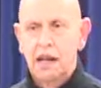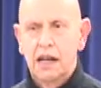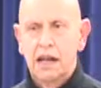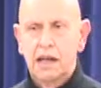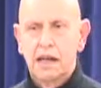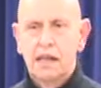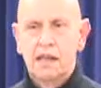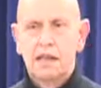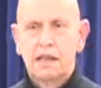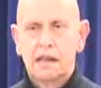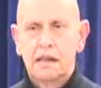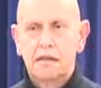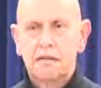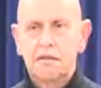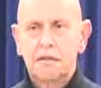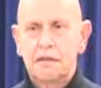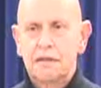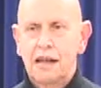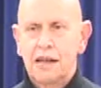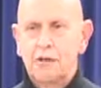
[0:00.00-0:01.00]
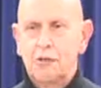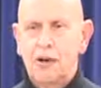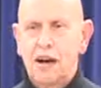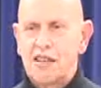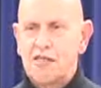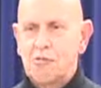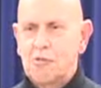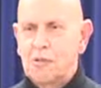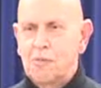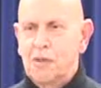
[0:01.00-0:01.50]

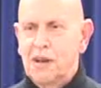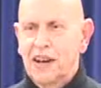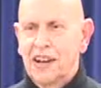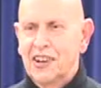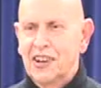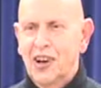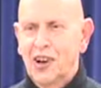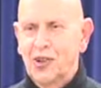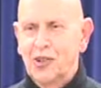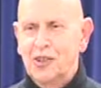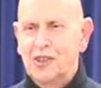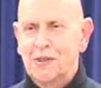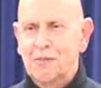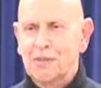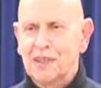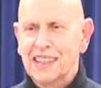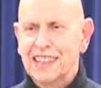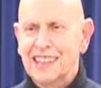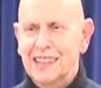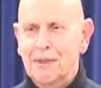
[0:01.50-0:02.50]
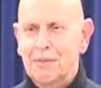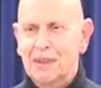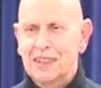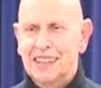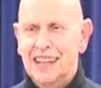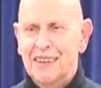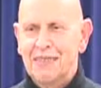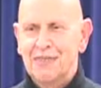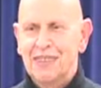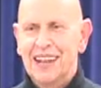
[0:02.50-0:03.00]
Otherwise it would be unknown completely, but
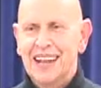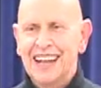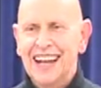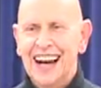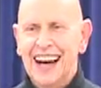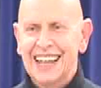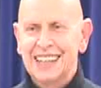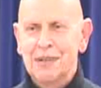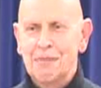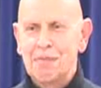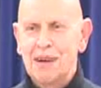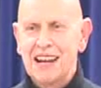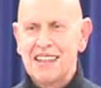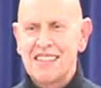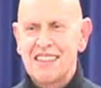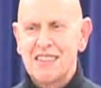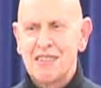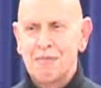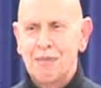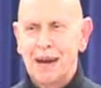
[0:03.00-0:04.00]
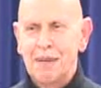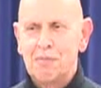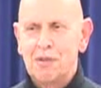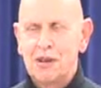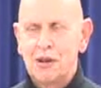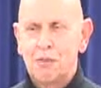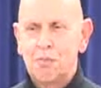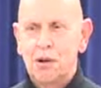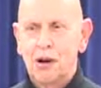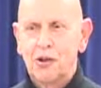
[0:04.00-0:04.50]
they, on the basis of my
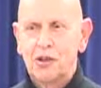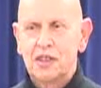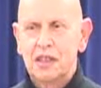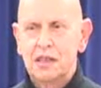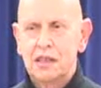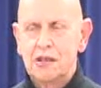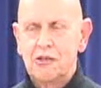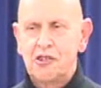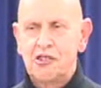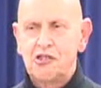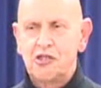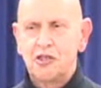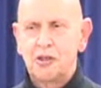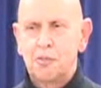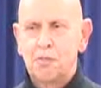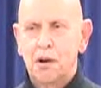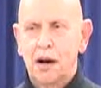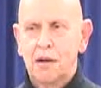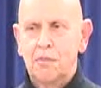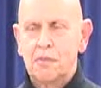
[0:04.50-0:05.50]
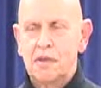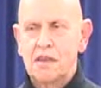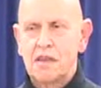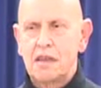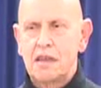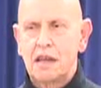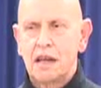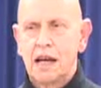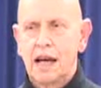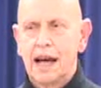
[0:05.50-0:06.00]
being a poet, the literature
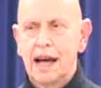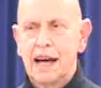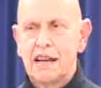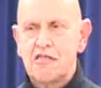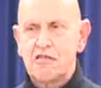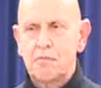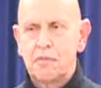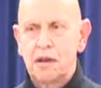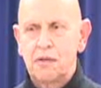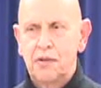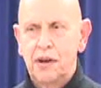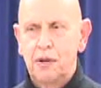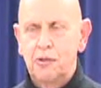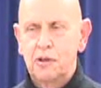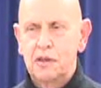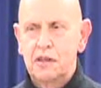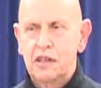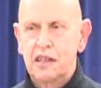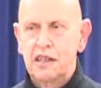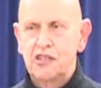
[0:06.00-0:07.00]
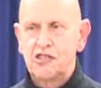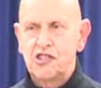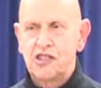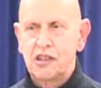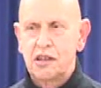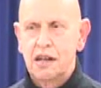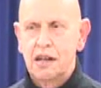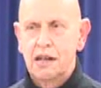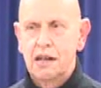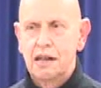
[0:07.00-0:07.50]
department asked me if I would teach
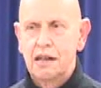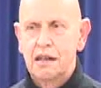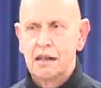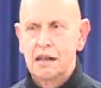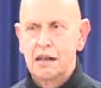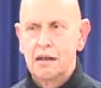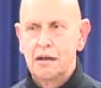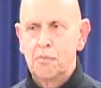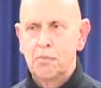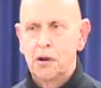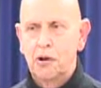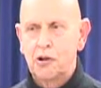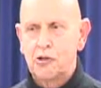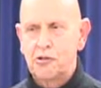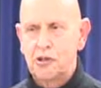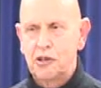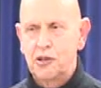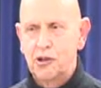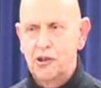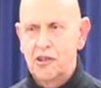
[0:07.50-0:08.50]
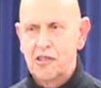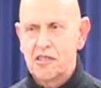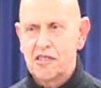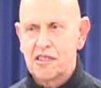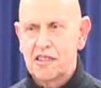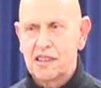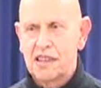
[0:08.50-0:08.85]
a poetry course.